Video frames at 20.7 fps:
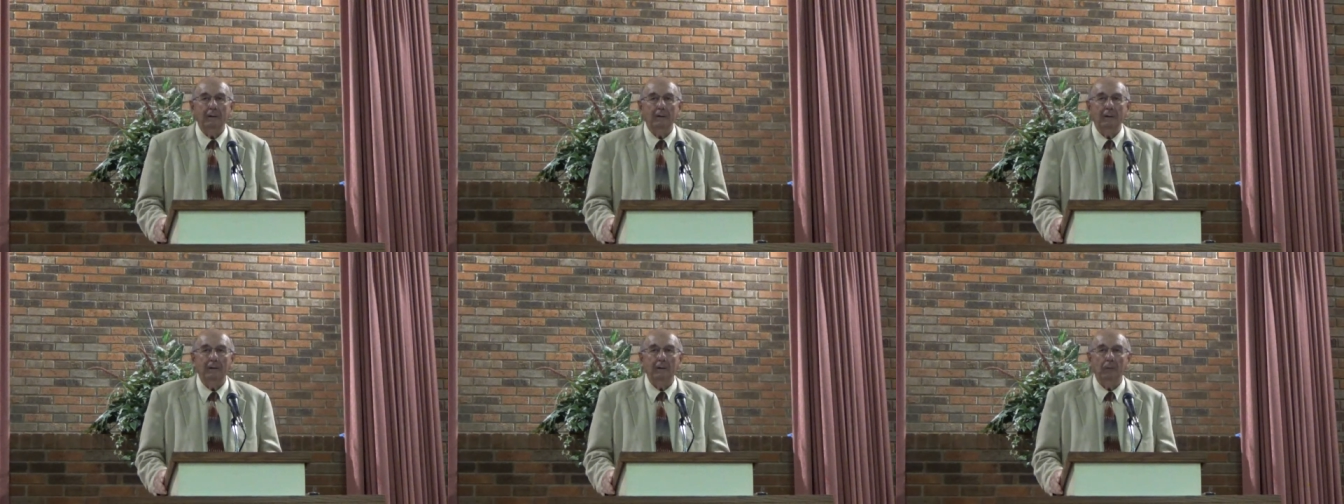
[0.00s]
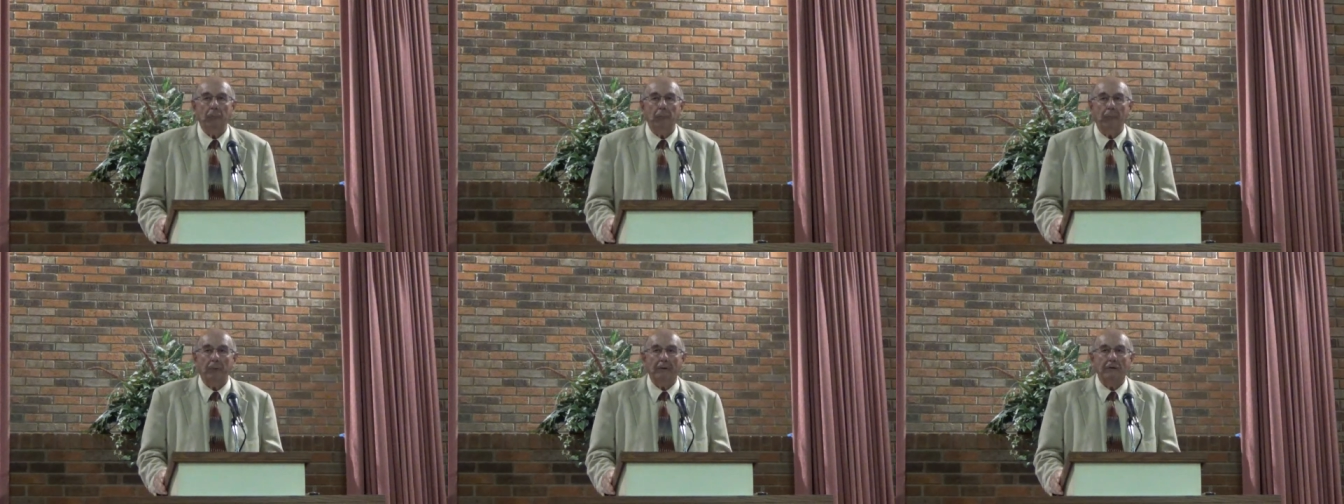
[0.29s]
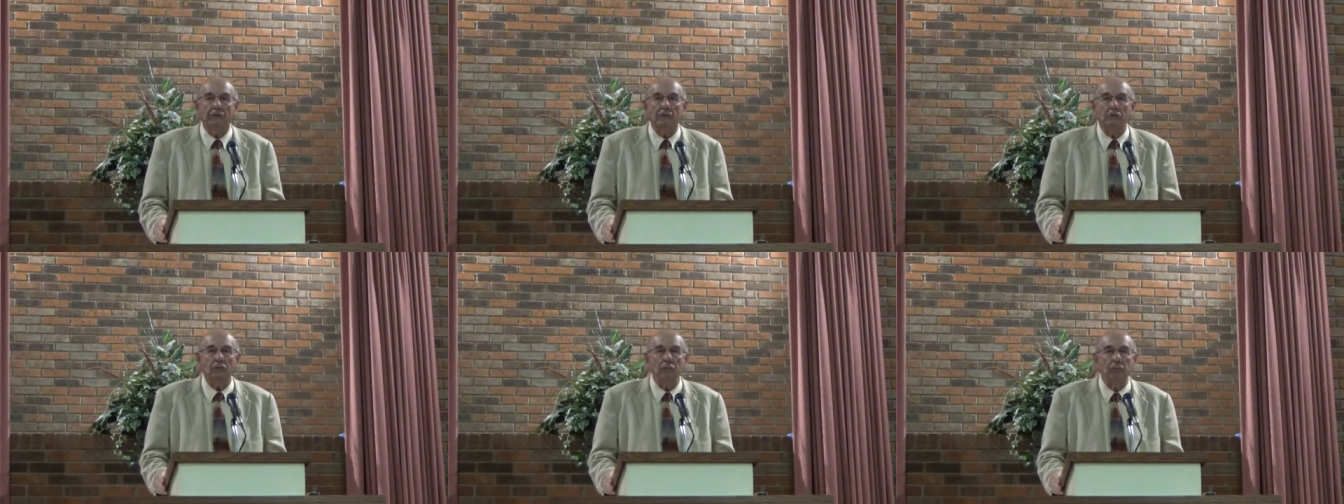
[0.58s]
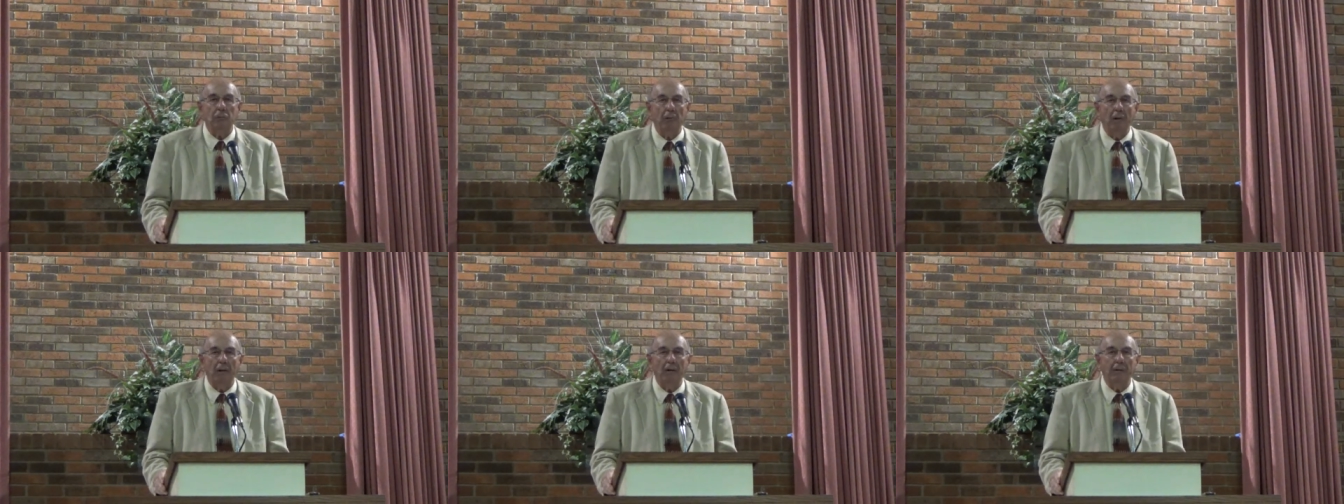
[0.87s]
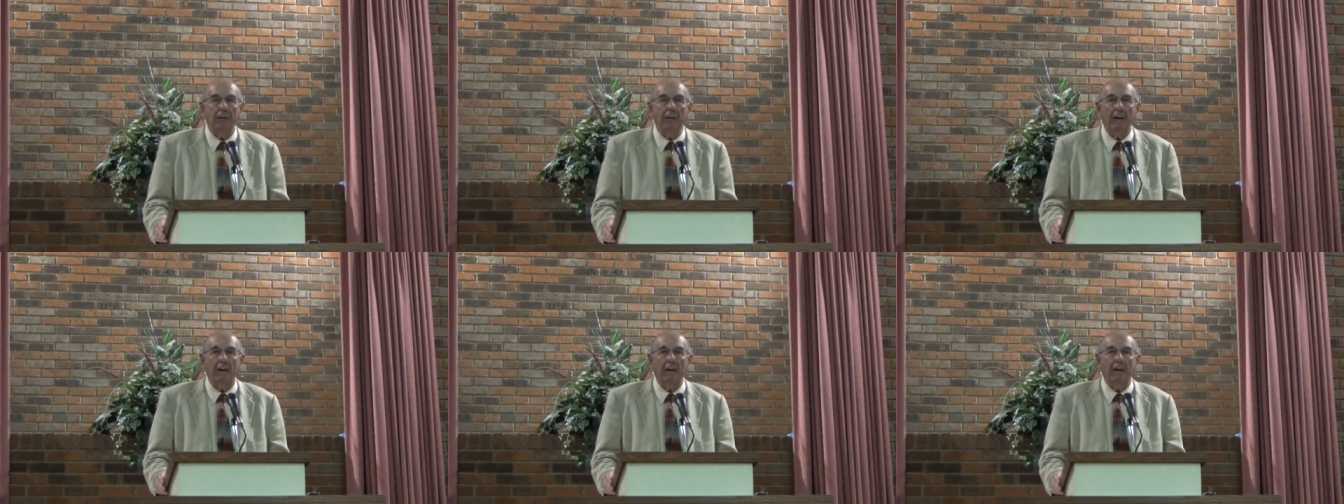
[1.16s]
in the precious blood
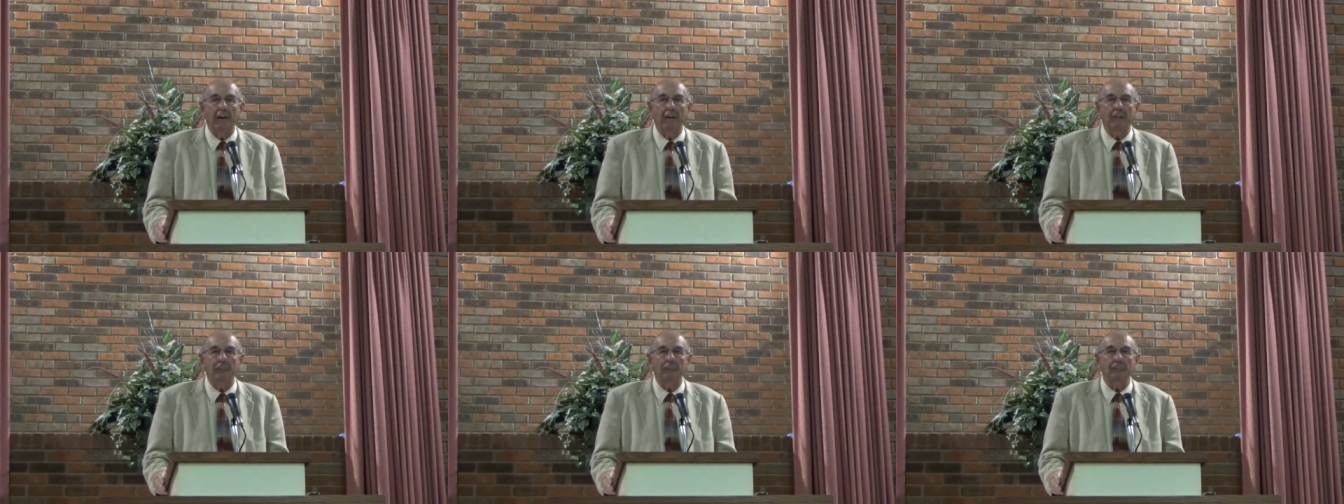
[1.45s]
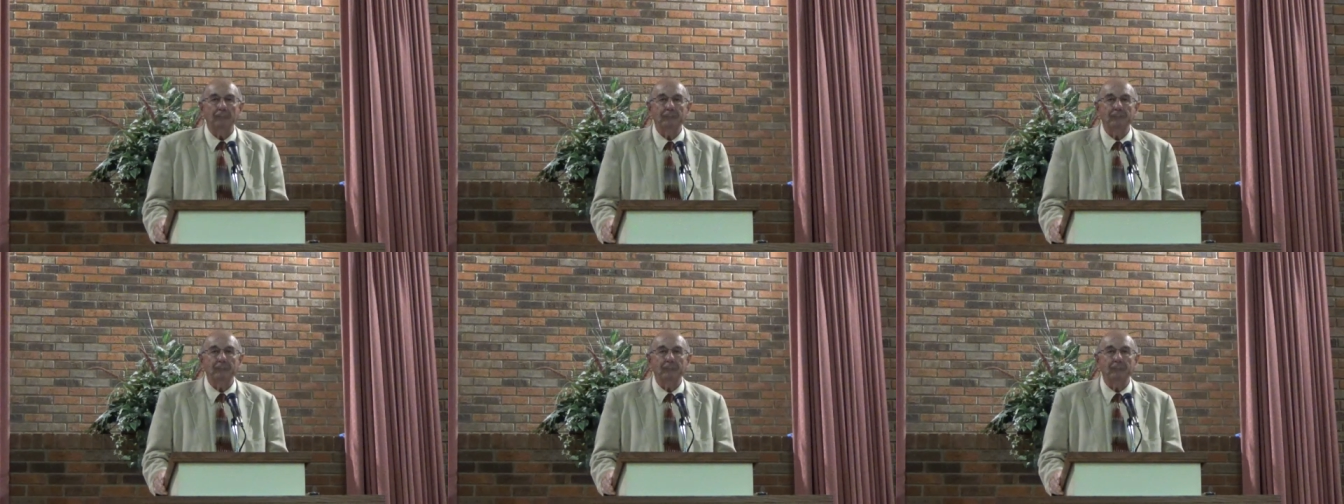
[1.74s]
of the Lamb.